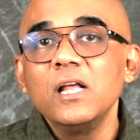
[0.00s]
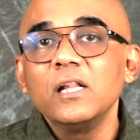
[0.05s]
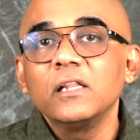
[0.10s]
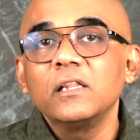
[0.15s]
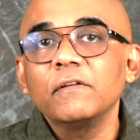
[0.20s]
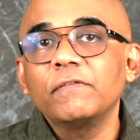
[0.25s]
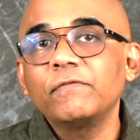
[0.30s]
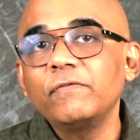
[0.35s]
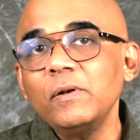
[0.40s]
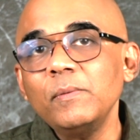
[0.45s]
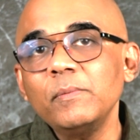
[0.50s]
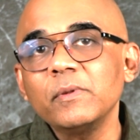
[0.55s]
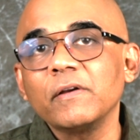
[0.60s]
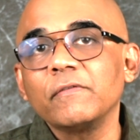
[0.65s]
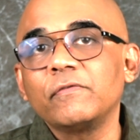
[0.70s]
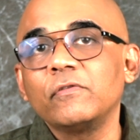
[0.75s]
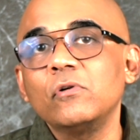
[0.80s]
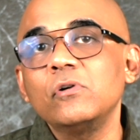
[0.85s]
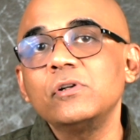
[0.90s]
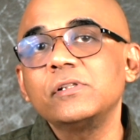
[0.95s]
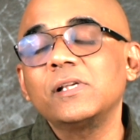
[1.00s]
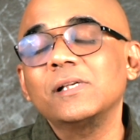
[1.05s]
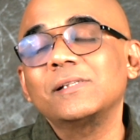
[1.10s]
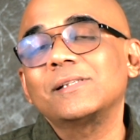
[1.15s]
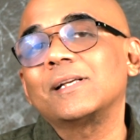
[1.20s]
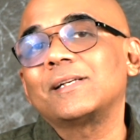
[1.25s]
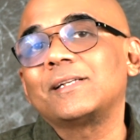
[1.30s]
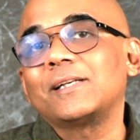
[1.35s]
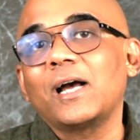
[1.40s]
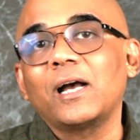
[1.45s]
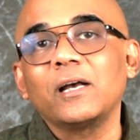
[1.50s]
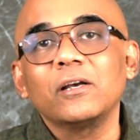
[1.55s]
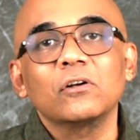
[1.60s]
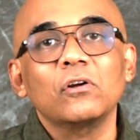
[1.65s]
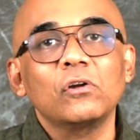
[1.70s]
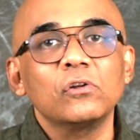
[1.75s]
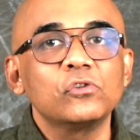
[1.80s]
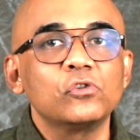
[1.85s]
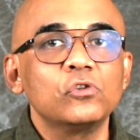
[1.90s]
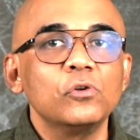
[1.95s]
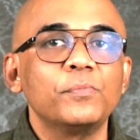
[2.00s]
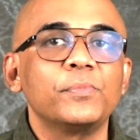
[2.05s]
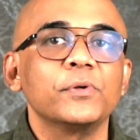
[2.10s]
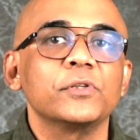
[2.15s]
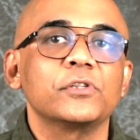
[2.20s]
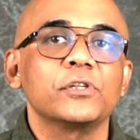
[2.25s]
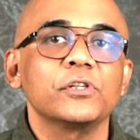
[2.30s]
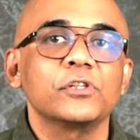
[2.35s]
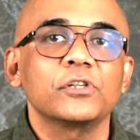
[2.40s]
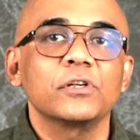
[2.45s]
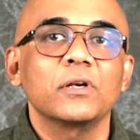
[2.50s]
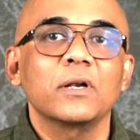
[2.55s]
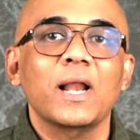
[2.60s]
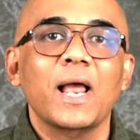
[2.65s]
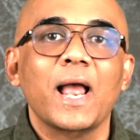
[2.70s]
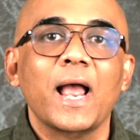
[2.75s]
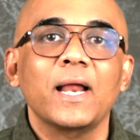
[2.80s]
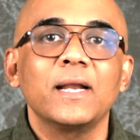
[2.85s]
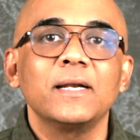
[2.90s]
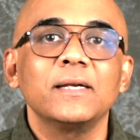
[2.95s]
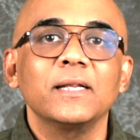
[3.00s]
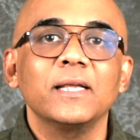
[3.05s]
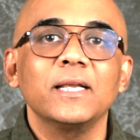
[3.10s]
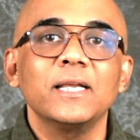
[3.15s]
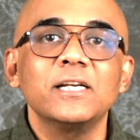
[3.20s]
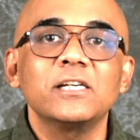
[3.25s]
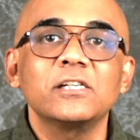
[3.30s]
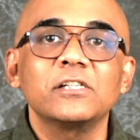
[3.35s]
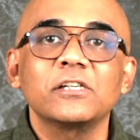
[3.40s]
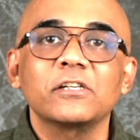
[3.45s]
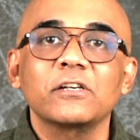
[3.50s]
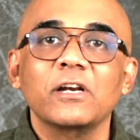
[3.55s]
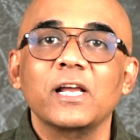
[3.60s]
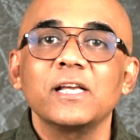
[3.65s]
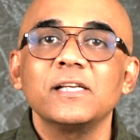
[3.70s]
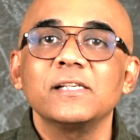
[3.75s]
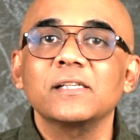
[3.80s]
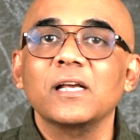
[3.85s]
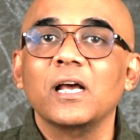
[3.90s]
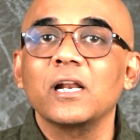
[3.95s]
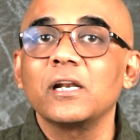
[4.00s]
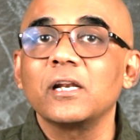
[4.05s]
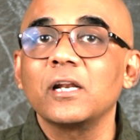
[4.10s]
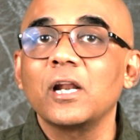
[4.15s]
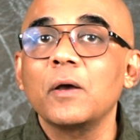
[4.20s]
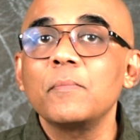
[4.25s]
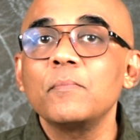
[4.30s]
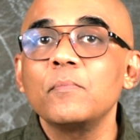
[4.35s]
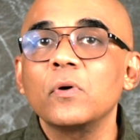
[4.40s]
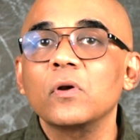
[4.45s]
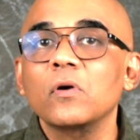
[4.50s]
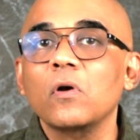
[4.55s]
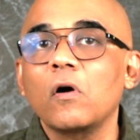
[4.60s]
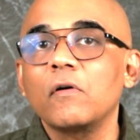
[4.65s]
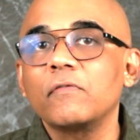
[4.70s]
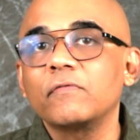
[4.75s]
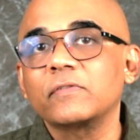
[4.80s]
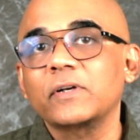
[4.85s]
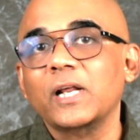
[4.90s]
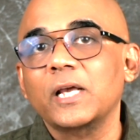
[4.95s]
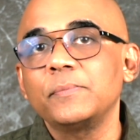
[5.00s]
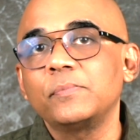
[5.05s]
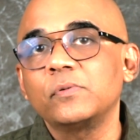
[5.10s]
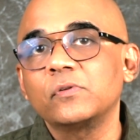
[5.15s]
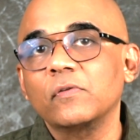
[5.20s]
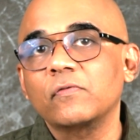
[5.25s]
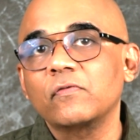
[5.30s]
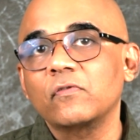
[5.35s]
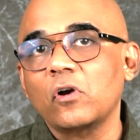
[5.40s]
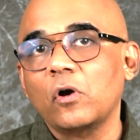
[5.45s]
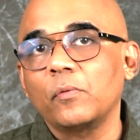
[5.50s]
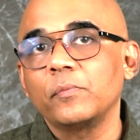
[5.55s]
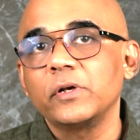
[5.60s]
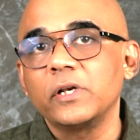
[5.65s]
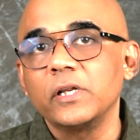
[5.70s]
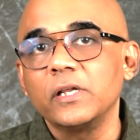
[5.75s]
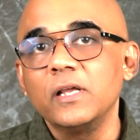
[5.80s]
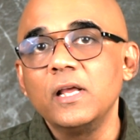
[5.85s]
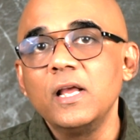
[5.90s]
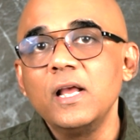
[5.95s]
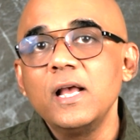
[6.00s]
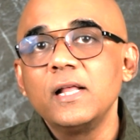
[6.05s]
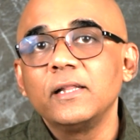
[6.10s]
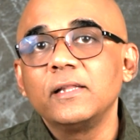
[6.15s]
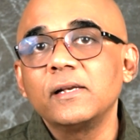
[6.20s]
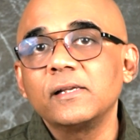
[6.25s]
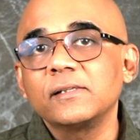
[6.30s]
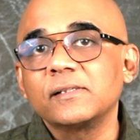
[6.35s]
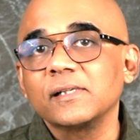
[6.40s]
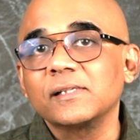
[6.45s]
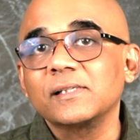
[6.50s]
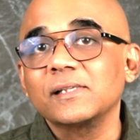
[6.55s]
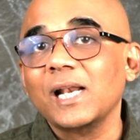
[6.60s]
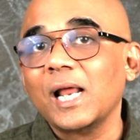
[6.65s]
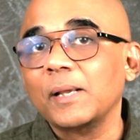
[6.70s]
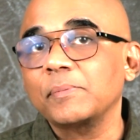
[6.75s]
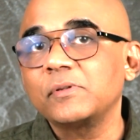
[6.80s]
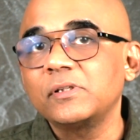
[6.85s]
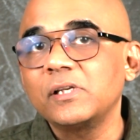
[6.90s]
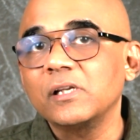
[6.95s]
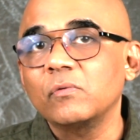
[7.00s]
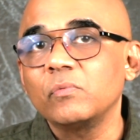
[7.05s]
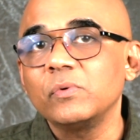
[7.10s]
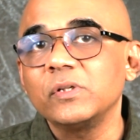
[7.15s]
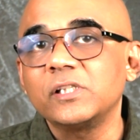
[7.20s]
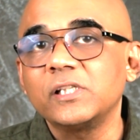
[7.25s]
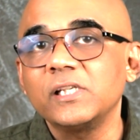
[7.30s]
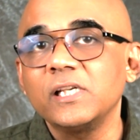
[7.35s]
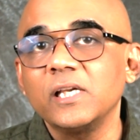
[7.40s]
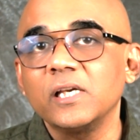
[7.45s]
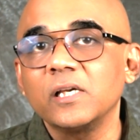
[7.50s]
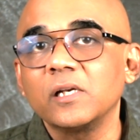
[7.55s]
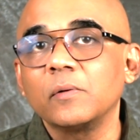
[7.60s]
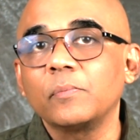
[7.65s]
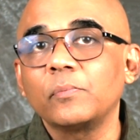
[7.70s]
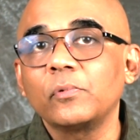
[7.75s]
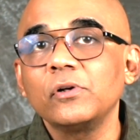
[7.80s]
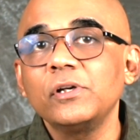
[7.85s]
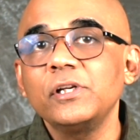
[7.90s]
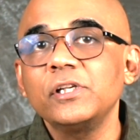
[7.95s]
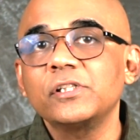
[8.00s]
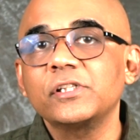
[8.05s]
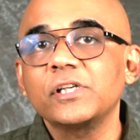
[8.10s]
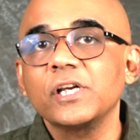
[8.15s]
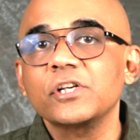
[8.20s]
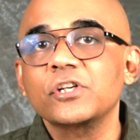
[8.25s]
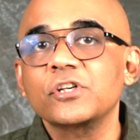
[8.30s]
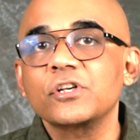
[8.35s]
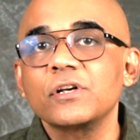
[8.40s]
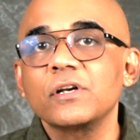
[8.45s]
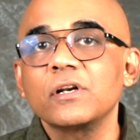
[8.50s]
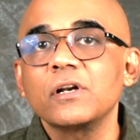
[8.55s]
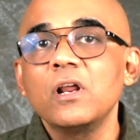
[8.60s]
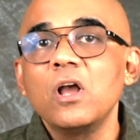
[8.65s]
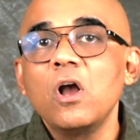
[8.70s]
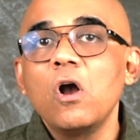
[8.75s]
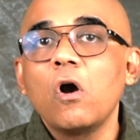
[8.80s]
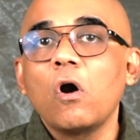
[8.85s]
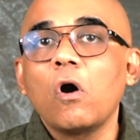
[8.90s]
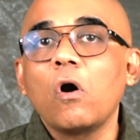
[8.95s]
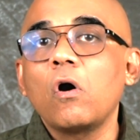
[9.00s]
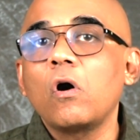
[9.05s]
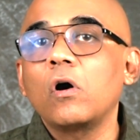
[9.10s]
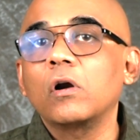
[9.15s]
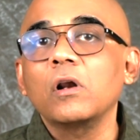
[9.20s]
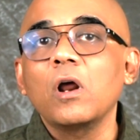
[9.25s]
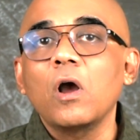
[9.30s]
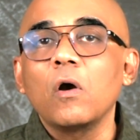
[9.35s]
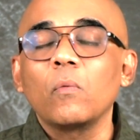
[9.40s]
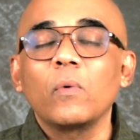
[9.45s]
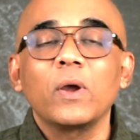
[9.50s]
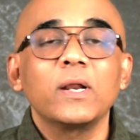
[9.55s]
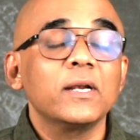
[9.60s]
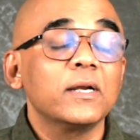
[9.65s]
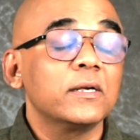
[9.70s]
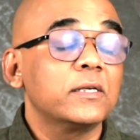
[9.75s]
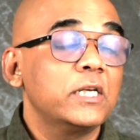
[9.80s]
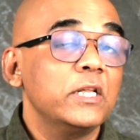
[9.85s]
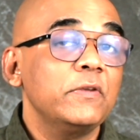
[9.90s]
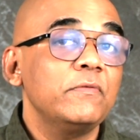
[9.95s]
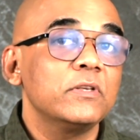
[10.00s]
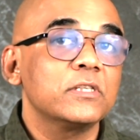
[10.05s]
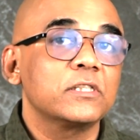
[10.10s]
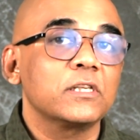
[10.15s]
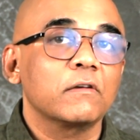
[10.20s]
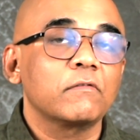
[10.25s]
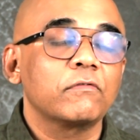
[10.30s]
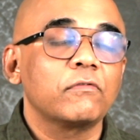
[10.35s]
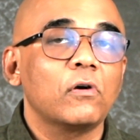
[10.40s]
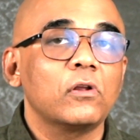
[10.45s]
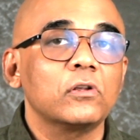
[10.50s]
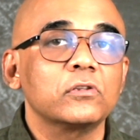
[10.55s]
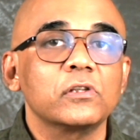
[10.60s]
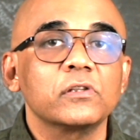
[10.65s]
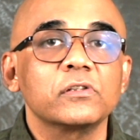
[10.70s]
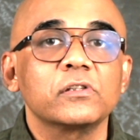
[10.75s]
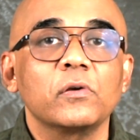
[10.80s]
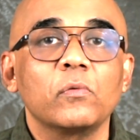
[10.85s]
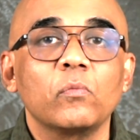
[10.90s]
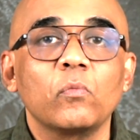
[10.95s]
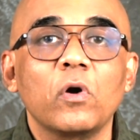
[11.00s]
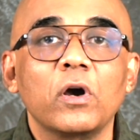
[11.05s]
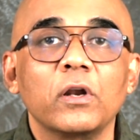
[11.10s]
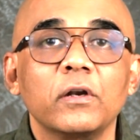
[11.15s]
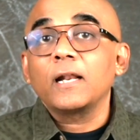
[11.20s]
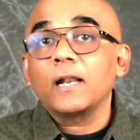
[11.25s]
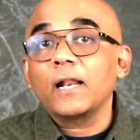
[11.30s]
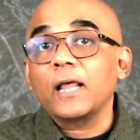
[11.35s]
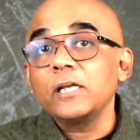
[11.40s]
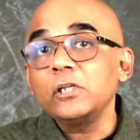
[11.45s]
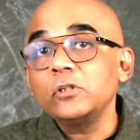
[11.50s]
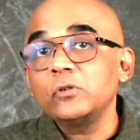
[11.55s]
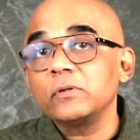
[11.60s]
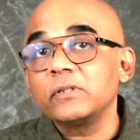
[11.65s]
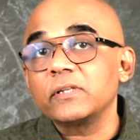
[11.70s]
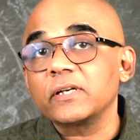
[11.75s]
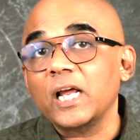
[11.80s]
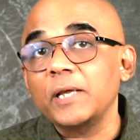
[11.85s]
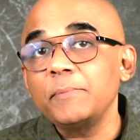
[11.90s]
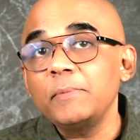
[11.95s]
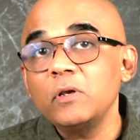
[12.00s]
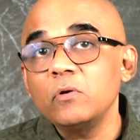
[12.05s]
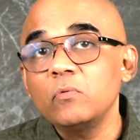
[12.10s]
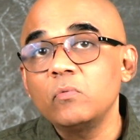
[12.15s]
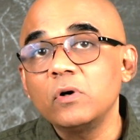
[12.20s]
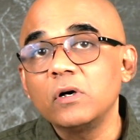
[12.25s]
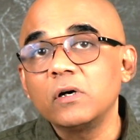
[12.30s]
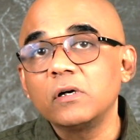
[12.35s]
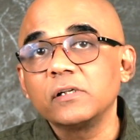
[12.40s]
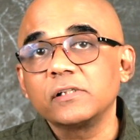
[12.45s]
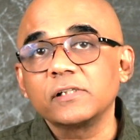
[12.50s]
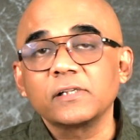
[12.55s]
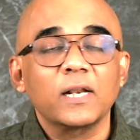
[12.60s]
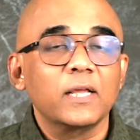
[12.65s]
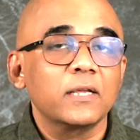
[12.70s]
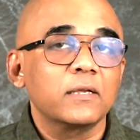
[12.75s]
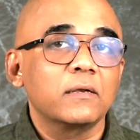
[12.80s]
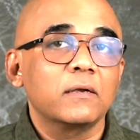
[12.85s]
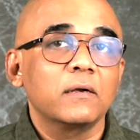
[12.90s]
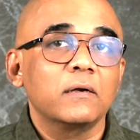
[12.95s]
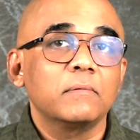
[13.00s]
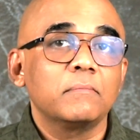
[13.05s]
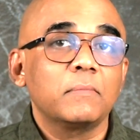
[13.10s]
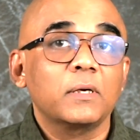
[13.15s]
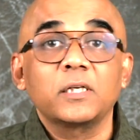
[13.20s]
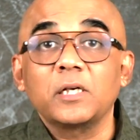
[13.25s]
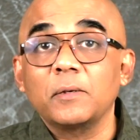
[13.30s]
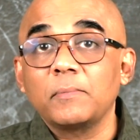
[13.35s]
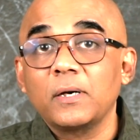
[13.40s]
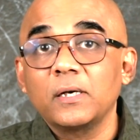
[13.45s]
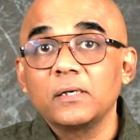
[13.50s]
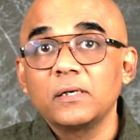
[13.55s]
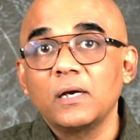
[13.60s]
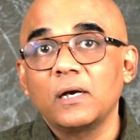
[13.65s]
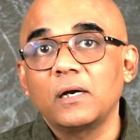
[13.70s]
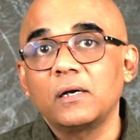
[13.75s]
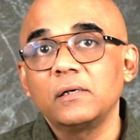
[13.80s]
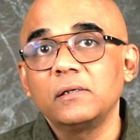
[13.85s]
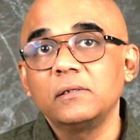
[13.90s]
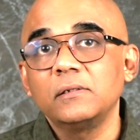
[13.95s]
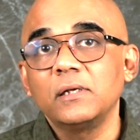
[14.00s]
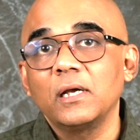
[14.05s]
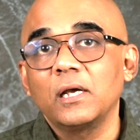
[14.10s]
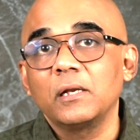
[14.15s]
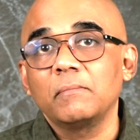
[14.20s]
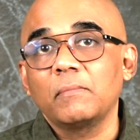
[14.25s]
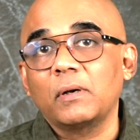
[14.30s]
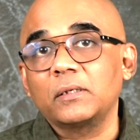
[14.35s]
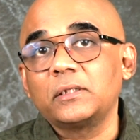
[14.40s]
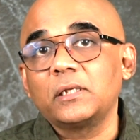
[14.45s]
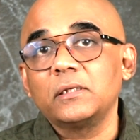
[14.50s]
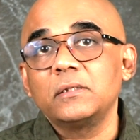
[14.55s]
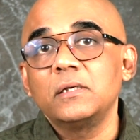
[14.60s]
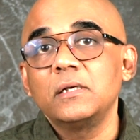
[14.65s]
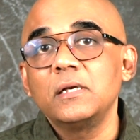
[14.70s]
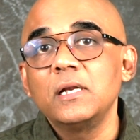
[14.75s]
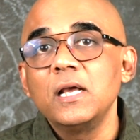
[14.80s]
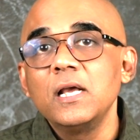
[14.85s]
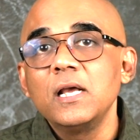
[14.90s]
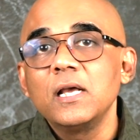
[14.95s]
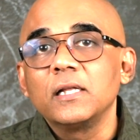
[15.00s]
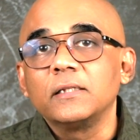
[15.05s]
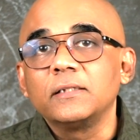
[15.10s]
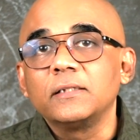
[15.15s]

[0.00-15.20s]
The film therefore is a satire on superstition, and it tries a number of types of comedy. There is the slapstick we see in a police station or when a TV set falls on someone. There are lines with rhyming words like mattamana alu and mutton.